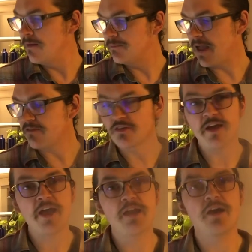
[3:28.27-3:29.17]
after
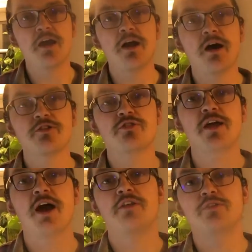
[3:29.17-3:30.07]
that, I'll show you
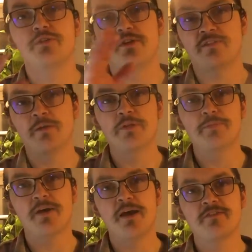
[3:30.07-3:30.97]
how to do the assembly
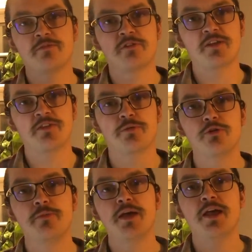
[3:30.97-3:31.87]
process once I get the roux
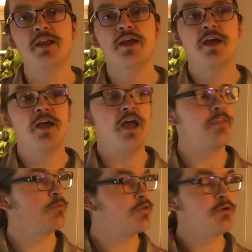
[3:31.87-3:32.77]
made, and
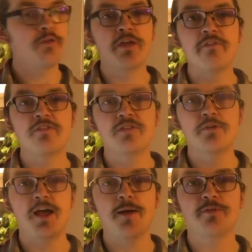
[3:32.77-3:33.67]
then we'll throw it in the oven and see what
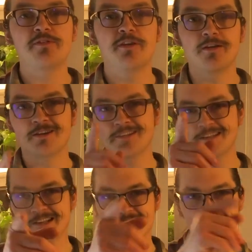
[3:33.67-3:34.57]
happens here.
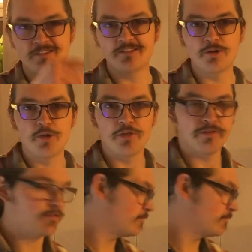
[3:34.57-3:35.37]
Stick with us.